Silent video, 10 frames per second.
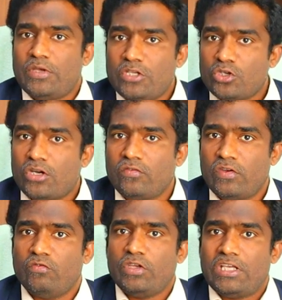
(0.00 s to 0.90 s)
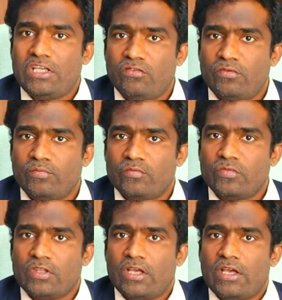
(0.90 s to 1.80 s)
P shot when we give
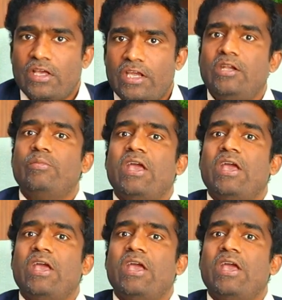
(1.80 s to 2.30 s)
it